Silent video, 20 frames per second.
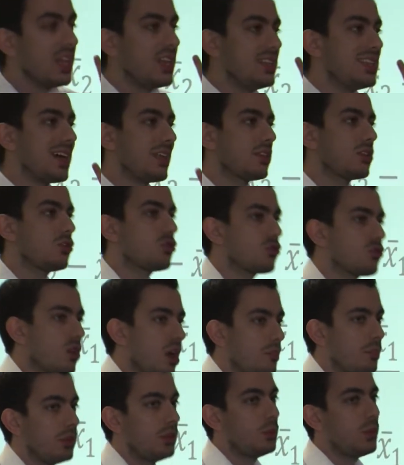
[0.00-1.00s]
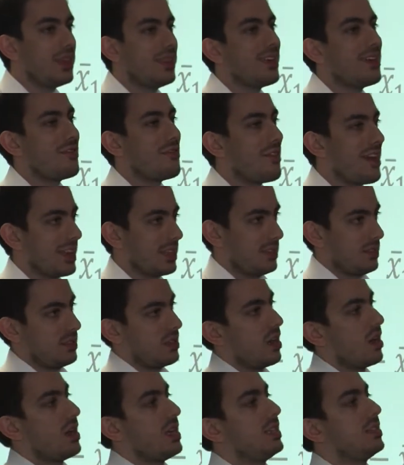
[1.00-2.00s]
Now, the trouble with effect
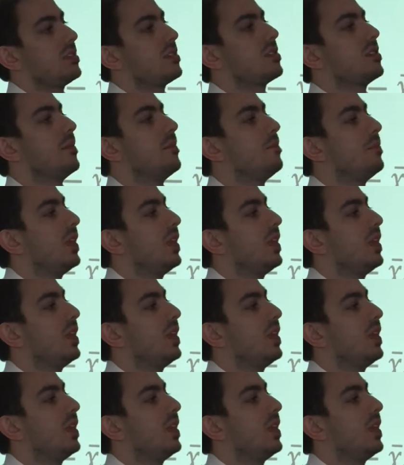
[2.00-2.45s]
size